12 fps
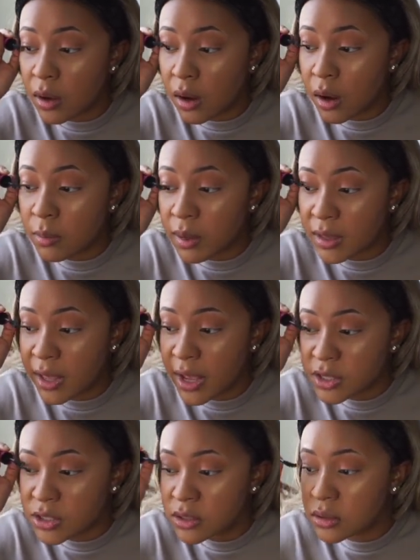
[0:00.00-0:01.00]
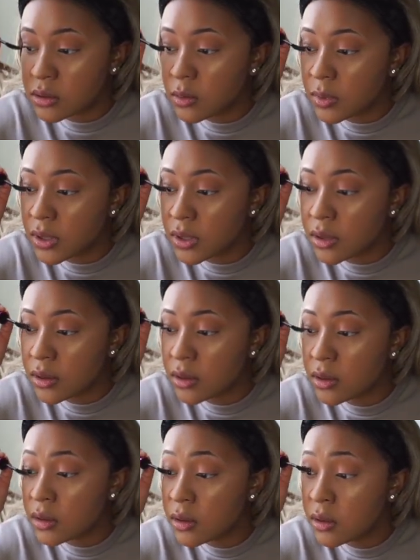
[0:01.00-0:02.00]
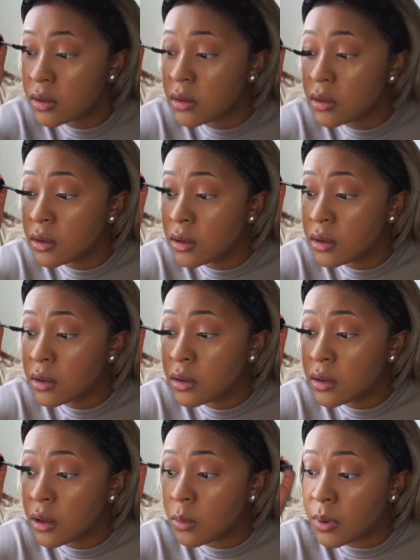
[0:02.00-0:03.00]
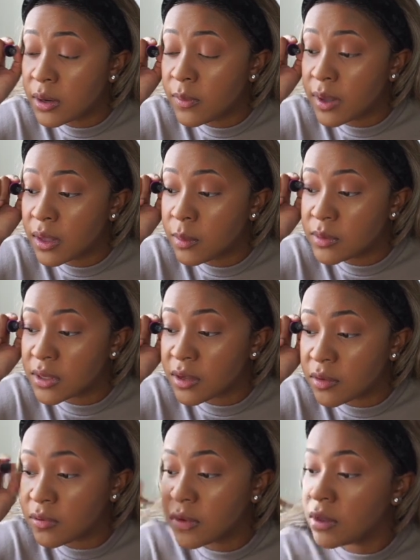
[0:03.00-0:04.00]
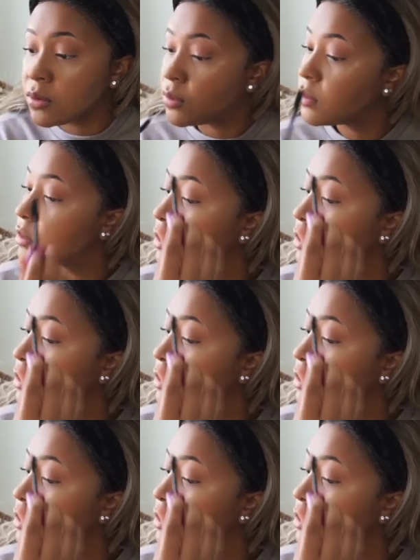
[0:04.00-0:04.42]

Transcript: on my lashes a little bit. Why do I keep saying feel?